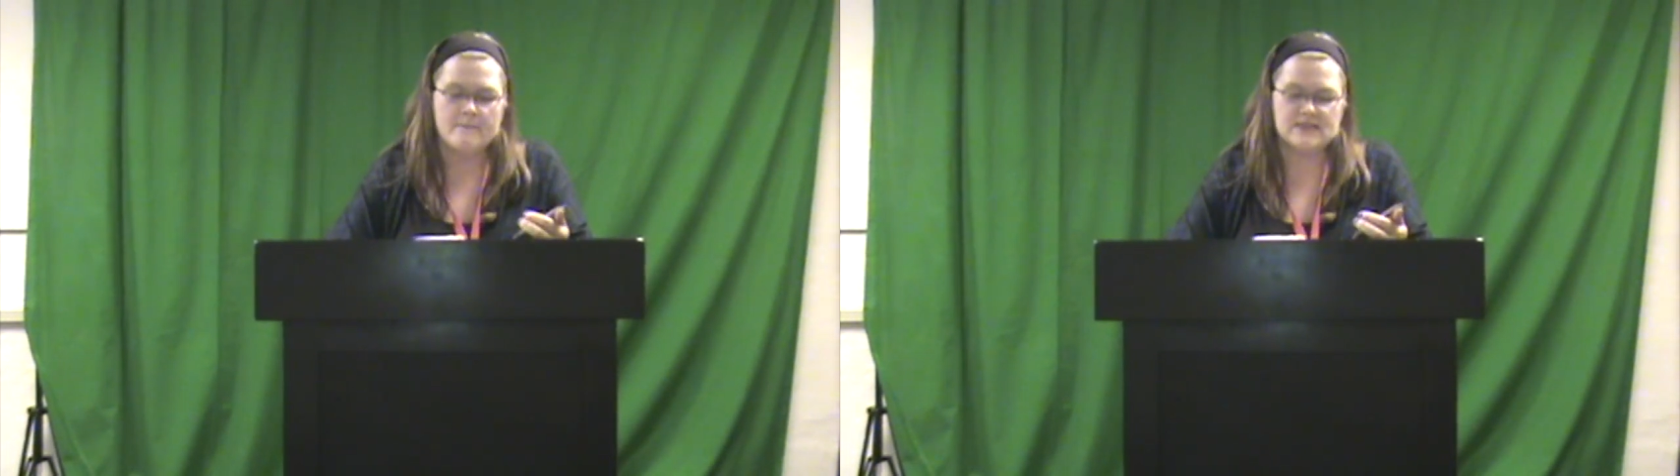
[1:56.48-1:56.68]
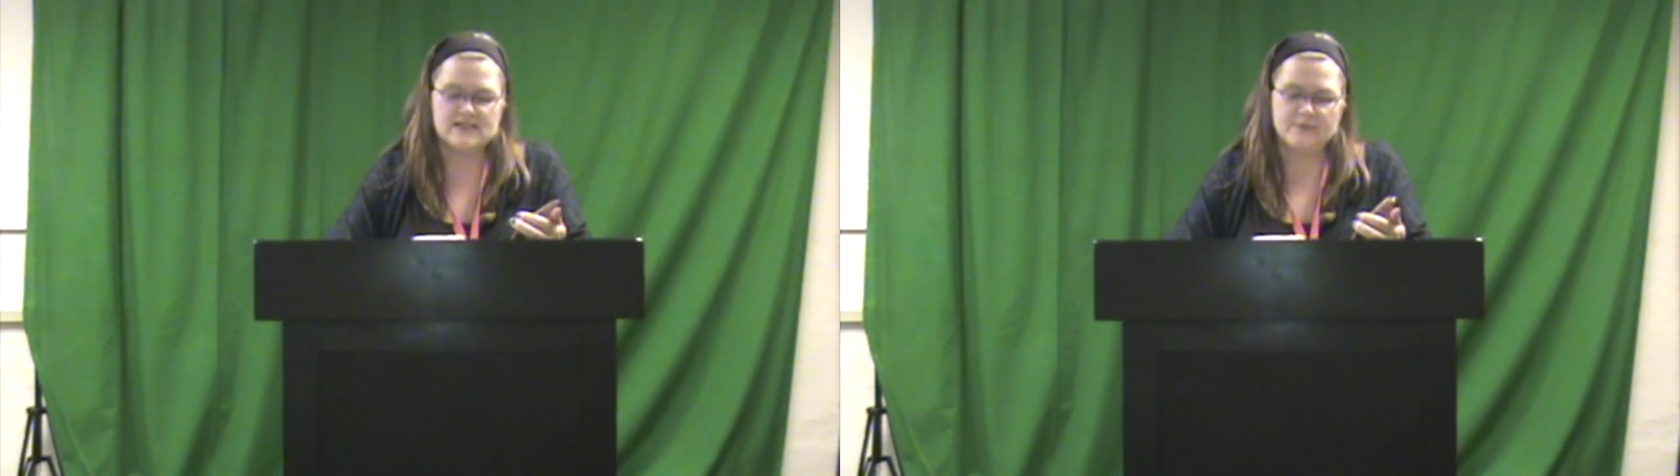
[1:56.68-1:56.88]

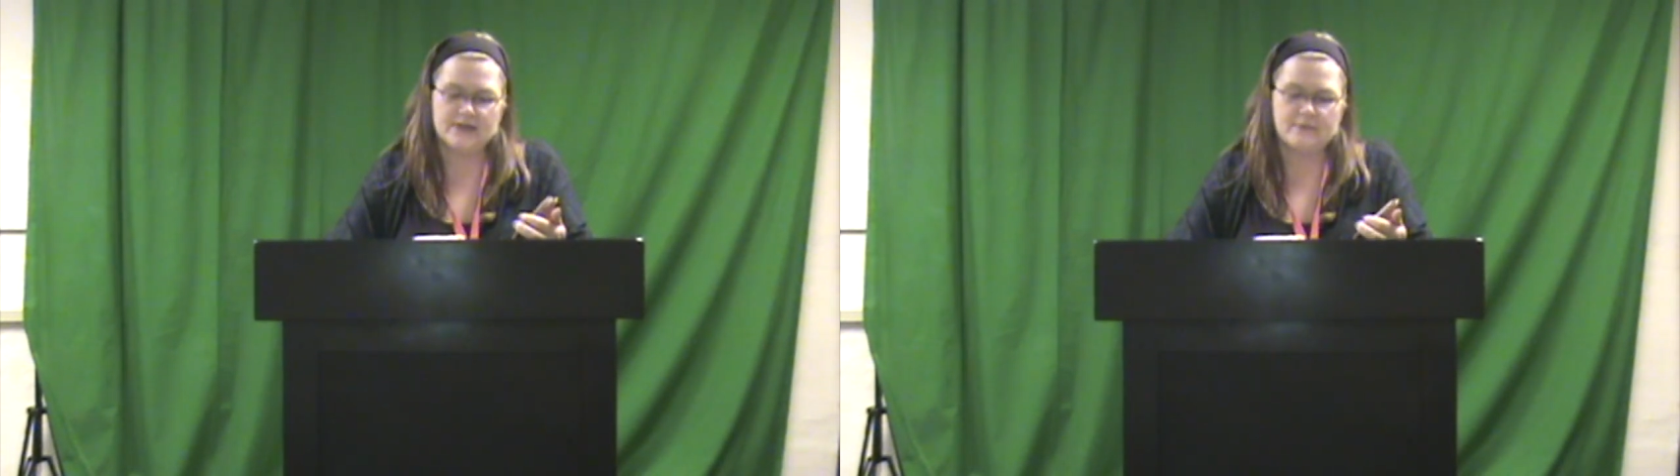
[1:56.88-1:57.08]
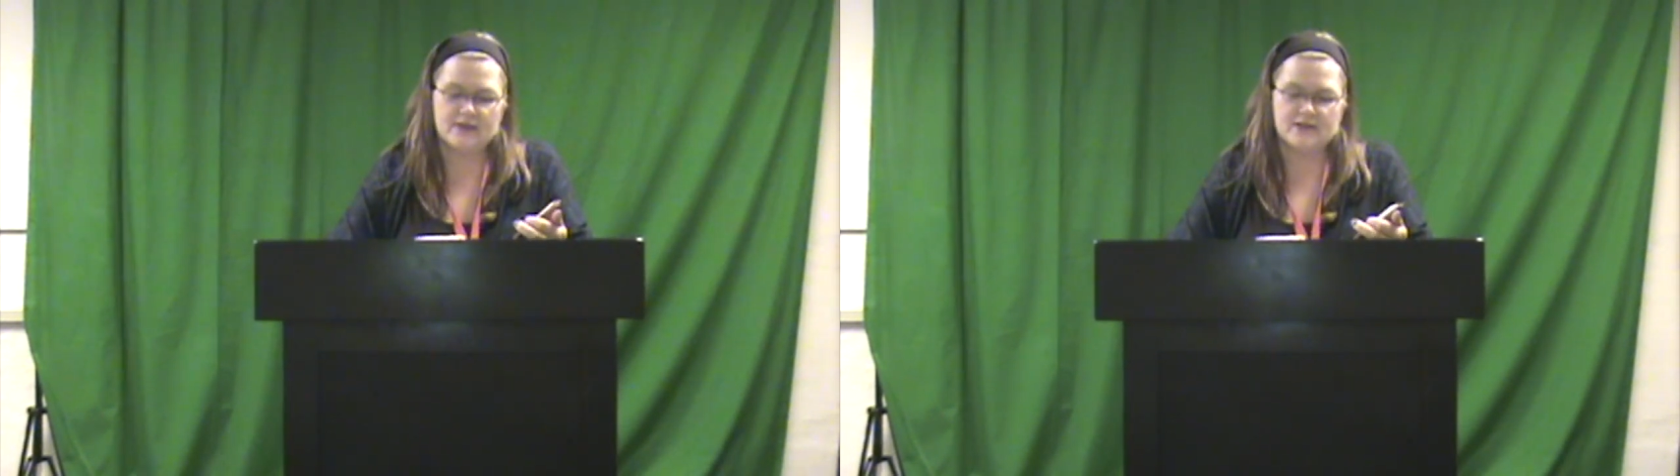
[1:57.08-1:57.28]
Miss
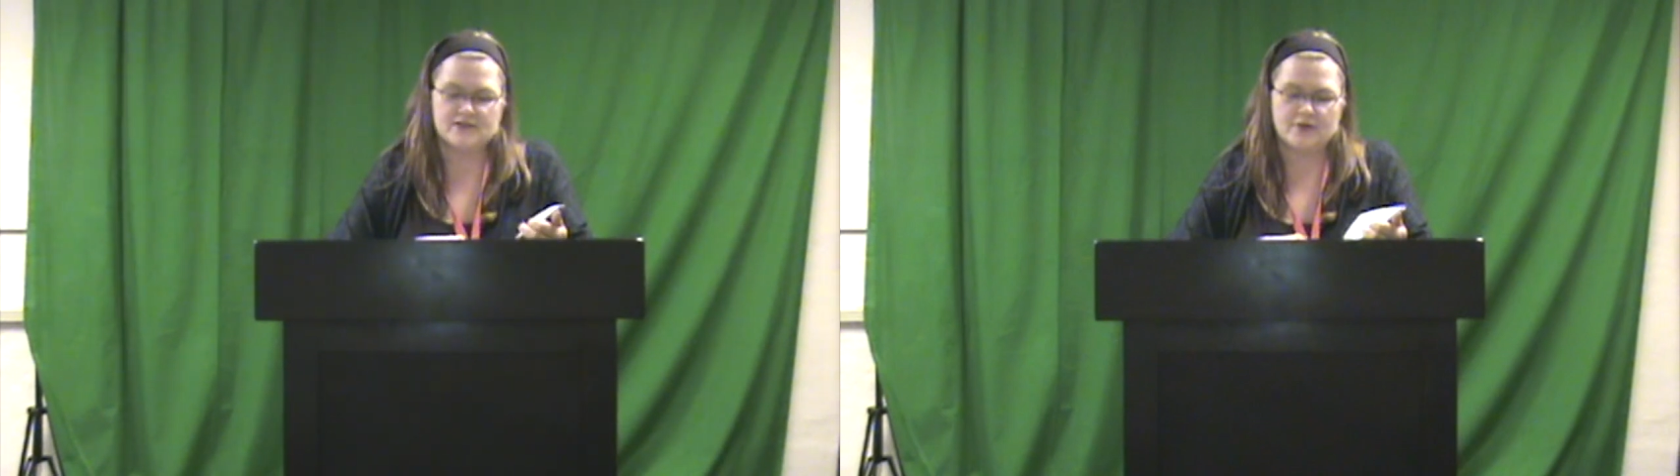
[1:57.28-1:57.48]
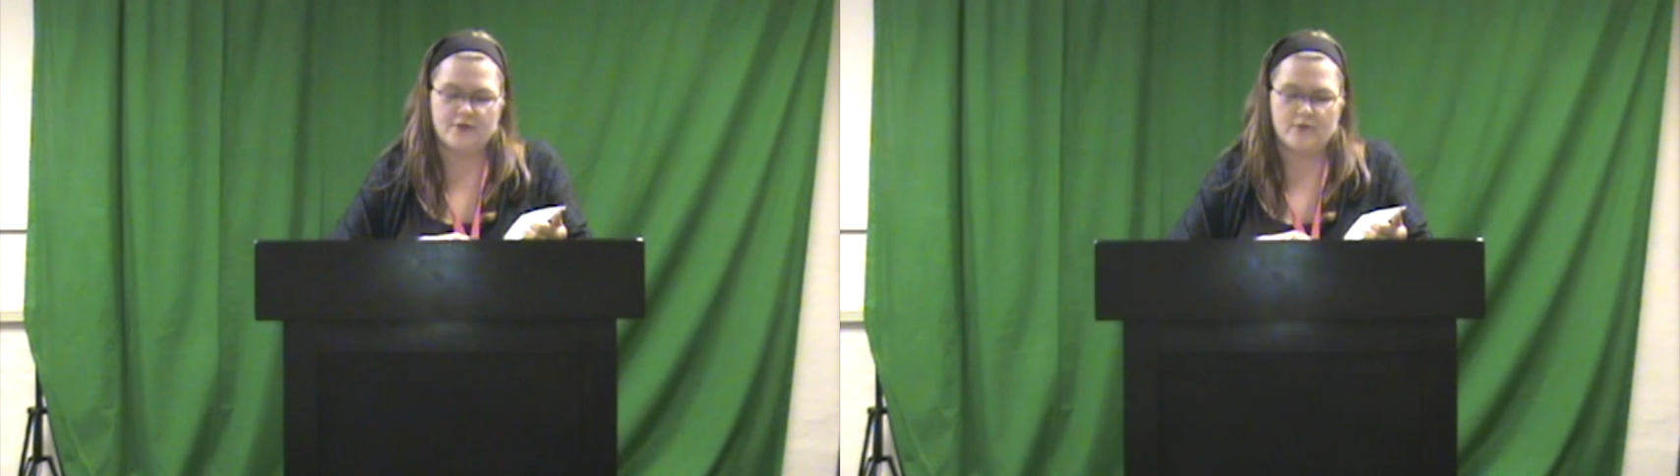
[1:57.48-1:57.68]
Bimp
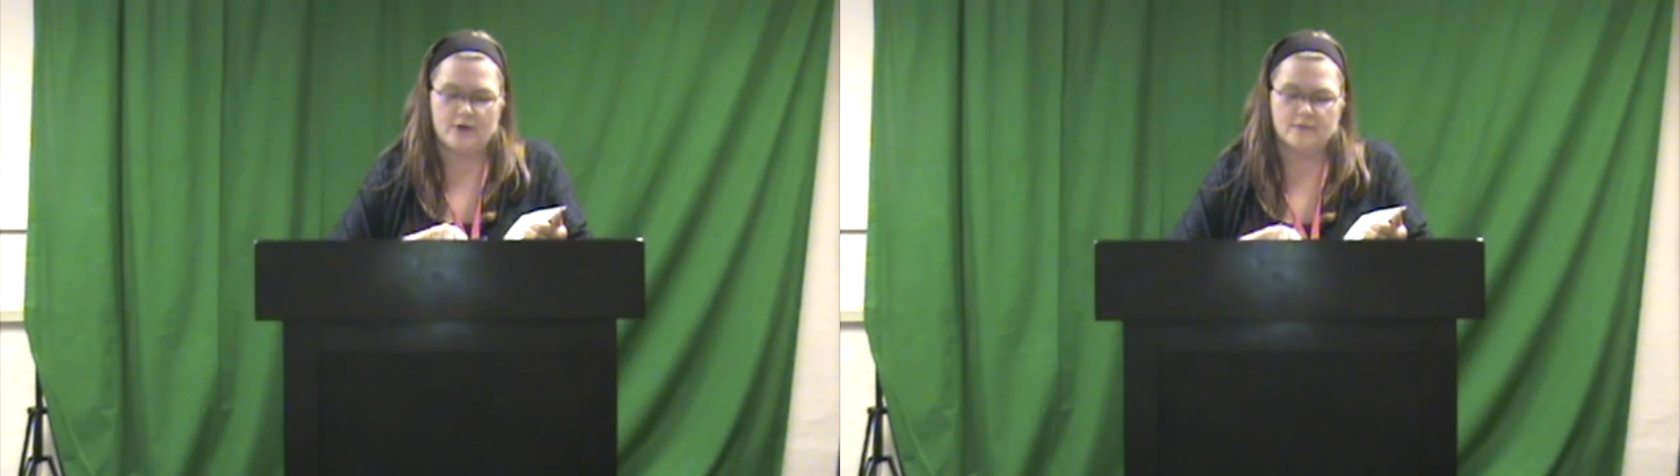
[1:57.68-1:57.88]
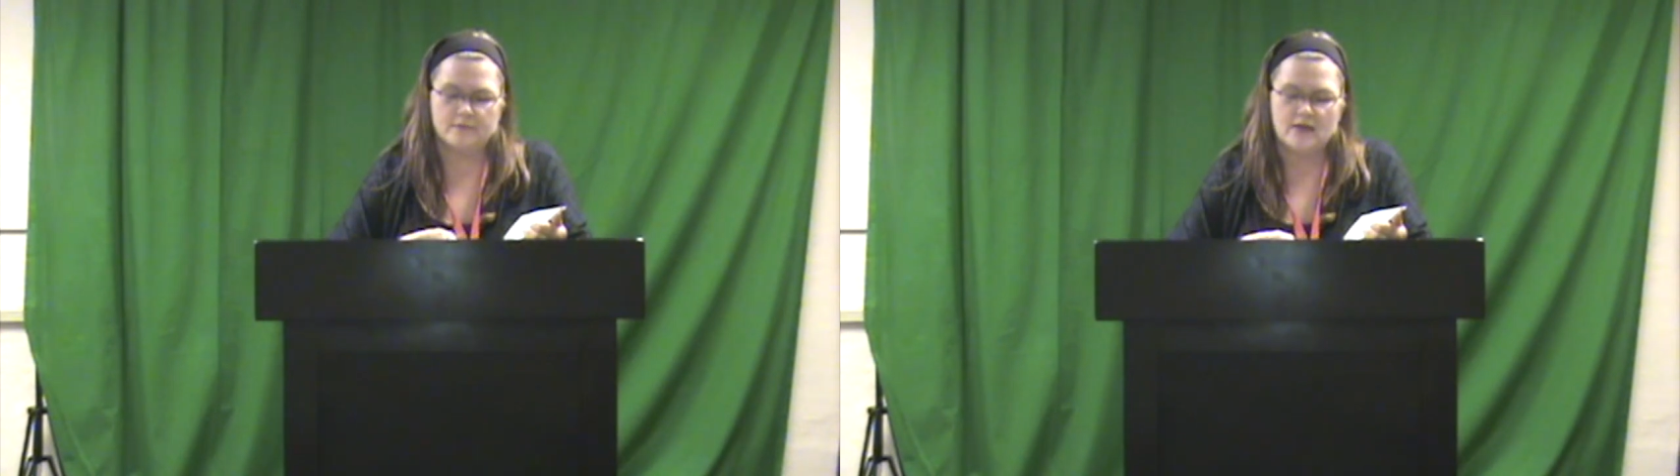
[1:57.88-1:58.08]
clears her throat.